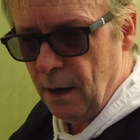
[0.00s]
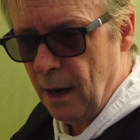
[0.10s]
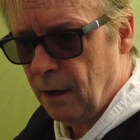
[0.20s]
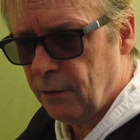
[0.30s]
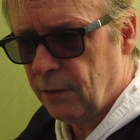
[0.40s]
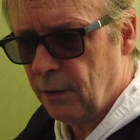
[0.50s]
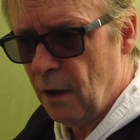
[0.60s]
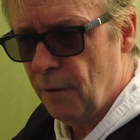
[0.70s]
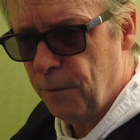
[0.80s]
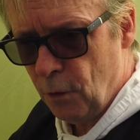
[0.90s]
has
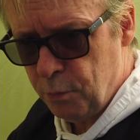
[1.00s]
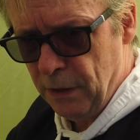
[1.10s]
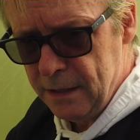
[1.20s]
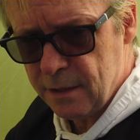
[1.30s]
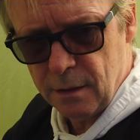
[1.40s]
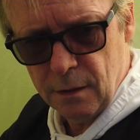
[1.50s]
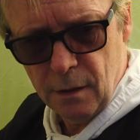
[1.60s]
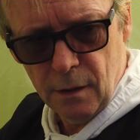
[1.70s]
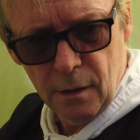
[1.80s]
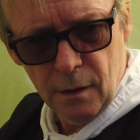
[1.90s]
a footprint.
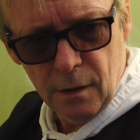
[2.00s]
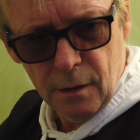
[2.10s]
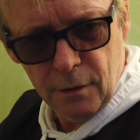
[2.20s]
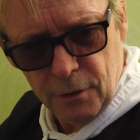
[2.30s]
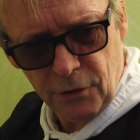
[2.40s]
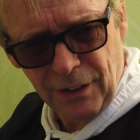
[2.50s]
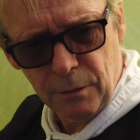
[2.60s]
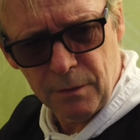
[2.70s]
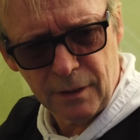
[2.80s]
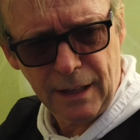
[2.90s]
They don't sell
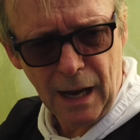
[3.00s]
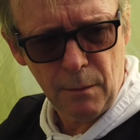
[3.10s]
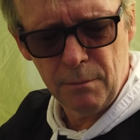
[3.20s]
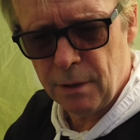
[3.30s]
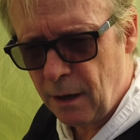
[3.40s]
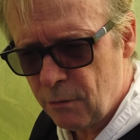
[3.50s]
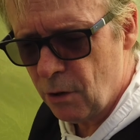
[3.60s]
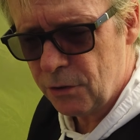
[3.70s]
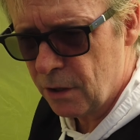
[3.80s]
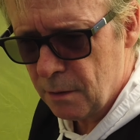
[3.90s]
it with the carbon, but I
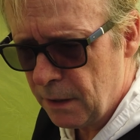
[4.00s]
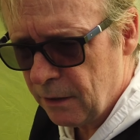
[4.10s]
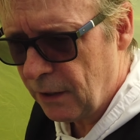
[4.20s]
wrote to them and they